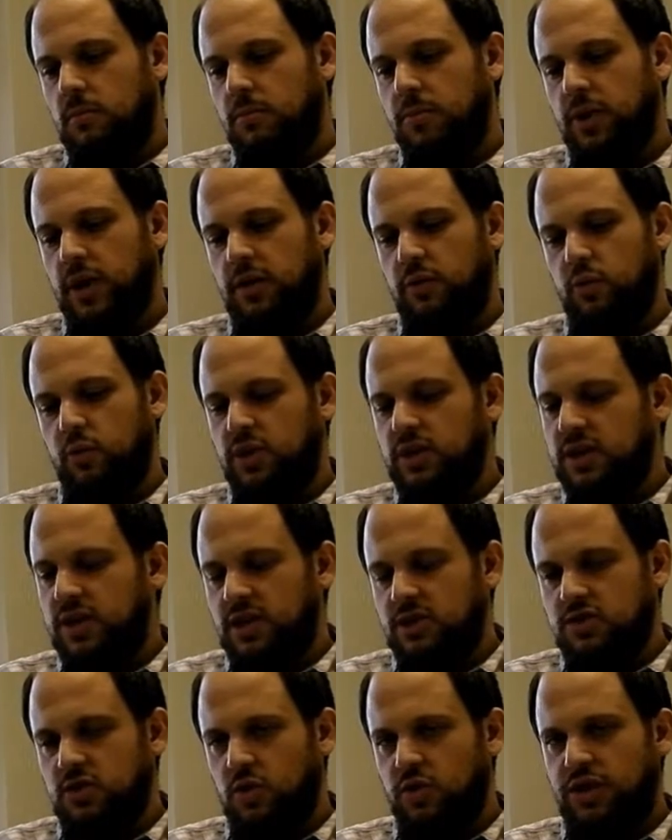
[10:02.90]
But really,
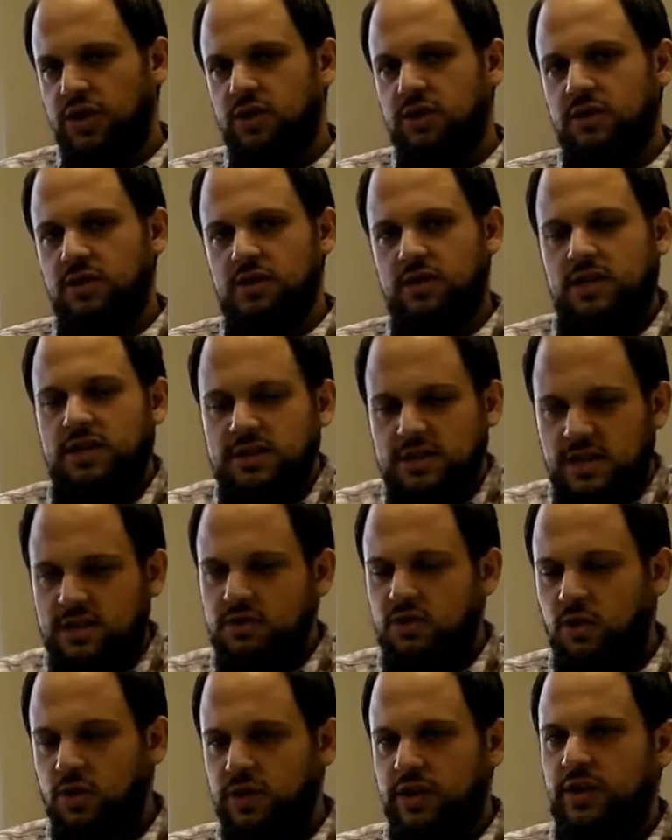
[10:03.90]
these
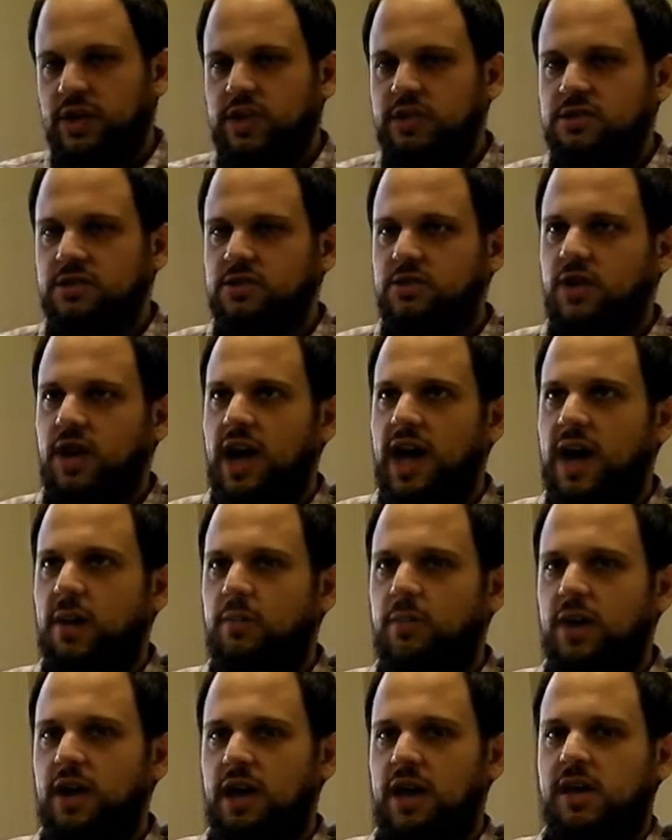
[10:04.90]
things are only going to continue to
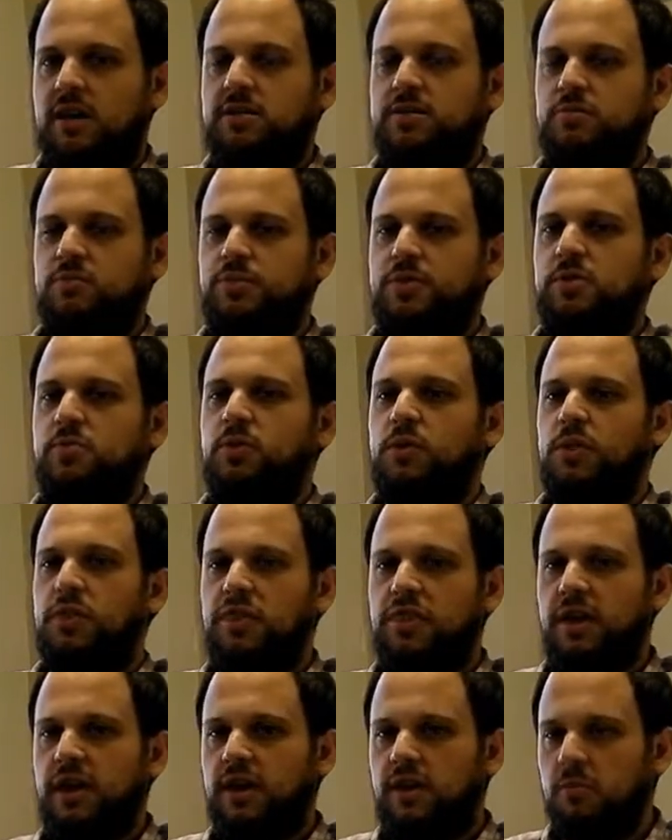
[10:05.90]
happen as people
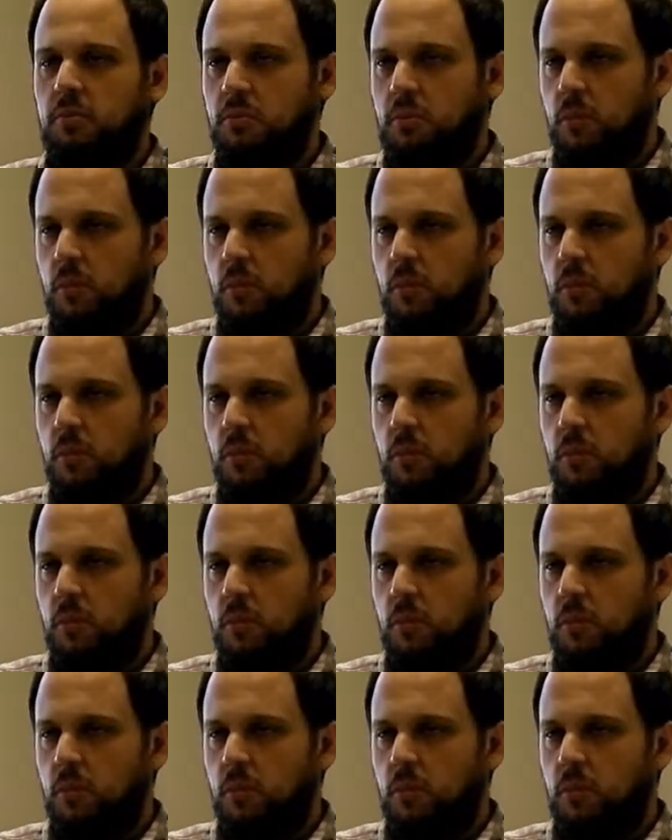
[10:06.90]
think